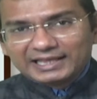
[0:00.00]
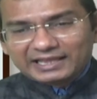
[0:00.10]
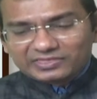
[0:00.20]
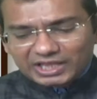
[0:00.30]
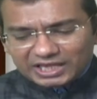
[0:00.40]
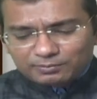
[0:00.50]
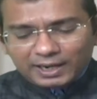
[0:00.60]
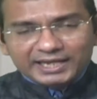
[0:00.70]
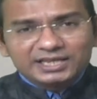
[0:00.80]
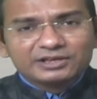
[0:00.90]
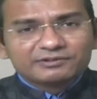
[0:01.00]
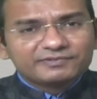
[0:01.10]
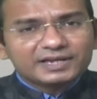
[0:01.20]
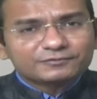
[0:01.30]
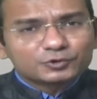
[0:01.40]
And thereby,
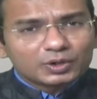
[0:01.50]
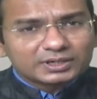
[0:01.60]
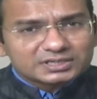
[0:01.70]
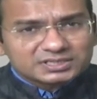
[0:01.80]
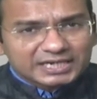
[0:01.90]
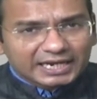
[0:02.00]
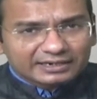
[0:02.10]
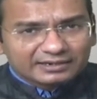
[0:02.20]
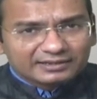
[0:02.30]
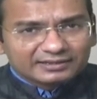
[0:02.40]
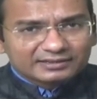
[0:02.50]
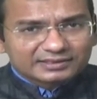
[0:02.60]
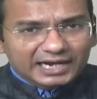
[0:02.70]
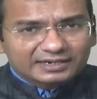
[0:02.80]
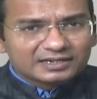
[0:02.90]
we have to understand
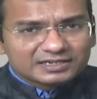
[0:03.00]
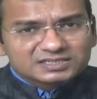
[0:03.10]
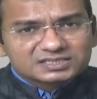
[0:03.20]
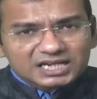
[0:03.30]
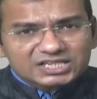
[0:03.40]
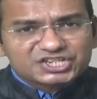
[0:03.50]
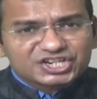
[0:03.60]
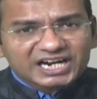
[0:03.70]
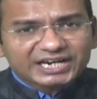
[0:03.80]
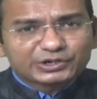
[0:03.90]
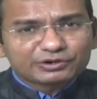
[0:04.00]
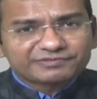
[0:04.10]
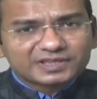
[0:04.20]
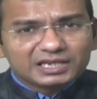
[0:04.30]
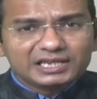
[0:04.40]
that such kind
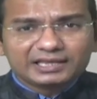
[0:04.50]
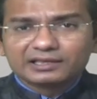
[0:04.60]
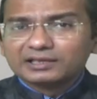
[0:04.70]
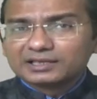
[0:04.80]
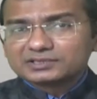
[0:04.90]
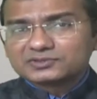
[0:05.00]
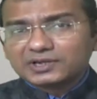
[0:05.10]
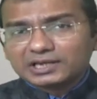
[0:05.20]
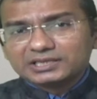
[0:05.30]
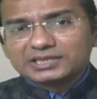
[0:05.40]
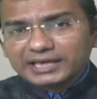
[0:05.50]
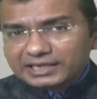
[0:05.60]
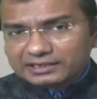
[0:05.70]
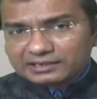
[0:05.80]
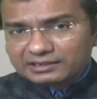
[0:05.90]
of killing is really
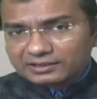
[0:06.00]
there.